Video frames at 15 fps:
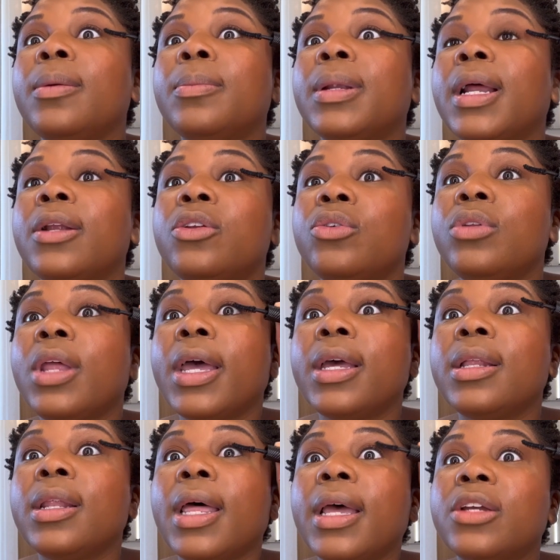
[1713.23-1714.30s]
But I do like
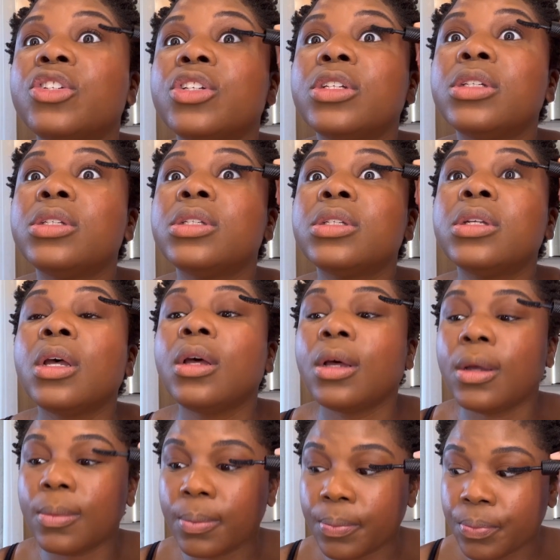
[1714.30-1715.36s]
lashes
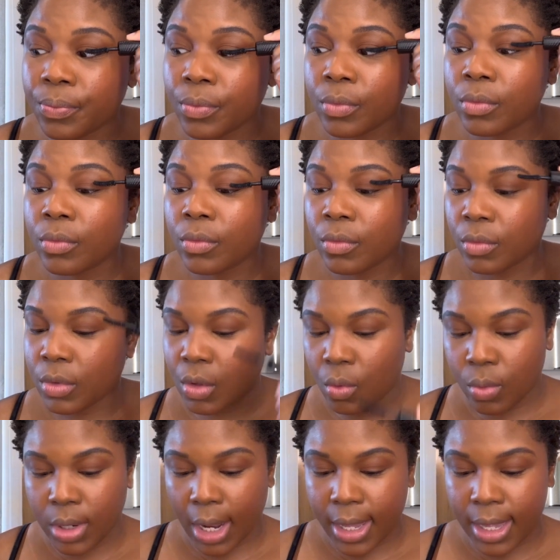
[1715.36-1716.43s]

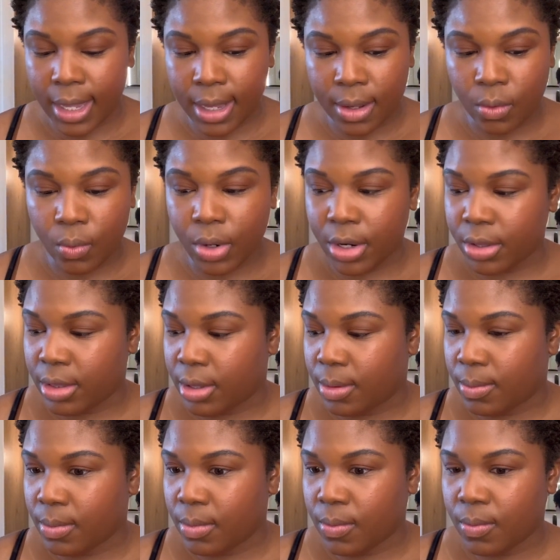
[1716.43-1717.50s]
when I can wear
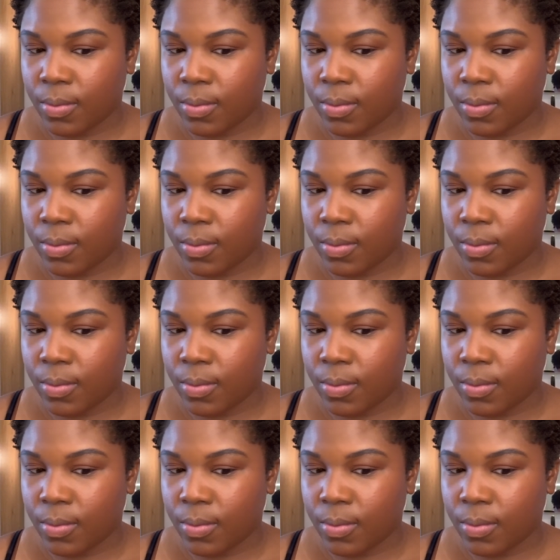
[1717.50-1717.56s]
them,